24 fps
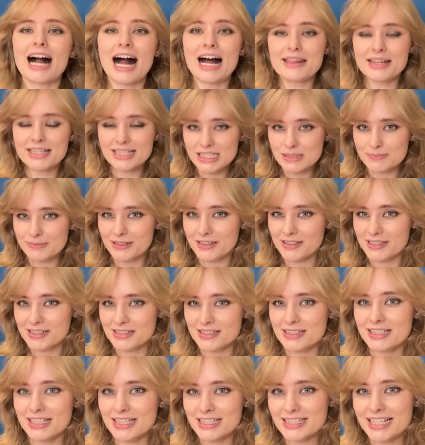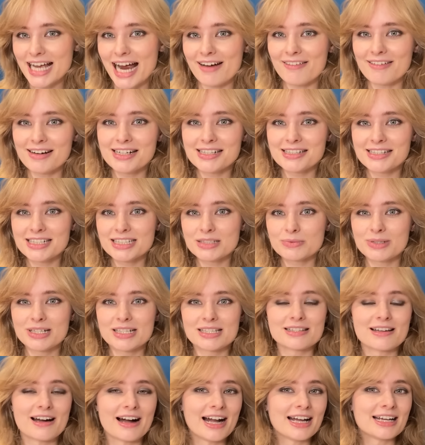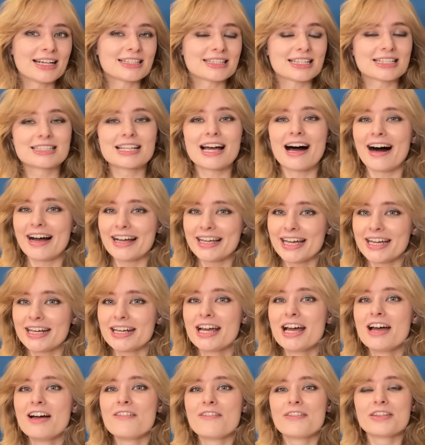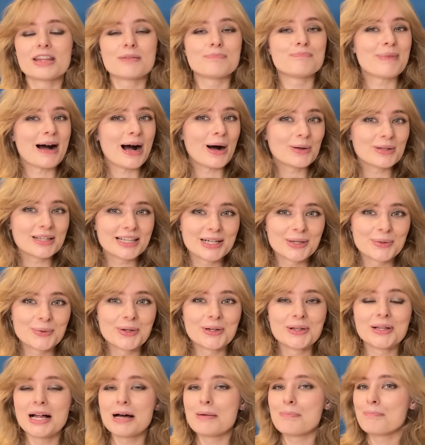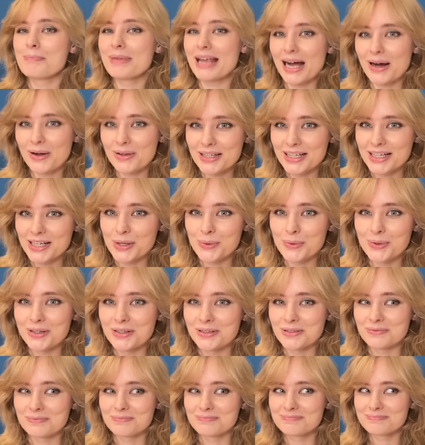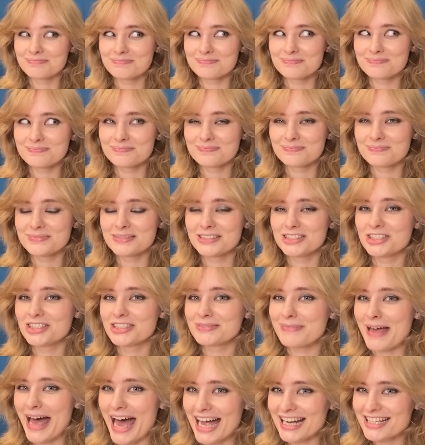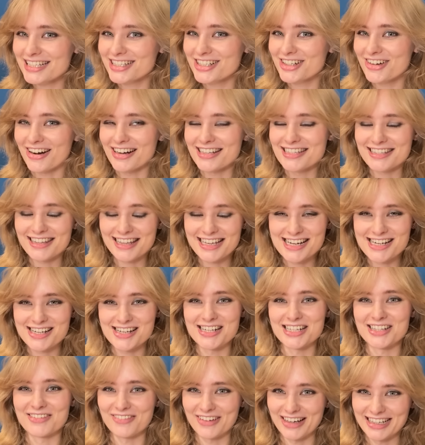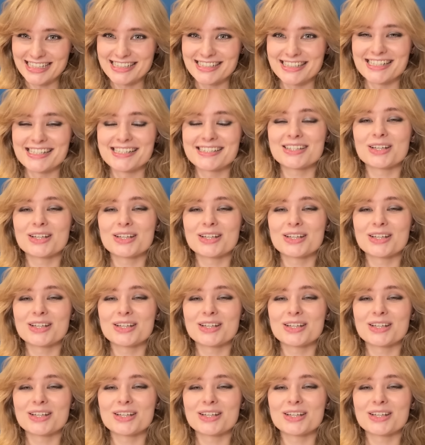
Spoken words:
And this is because these characters were designed as a tie-in for the Baolingual and Meowlingual pet translation devices,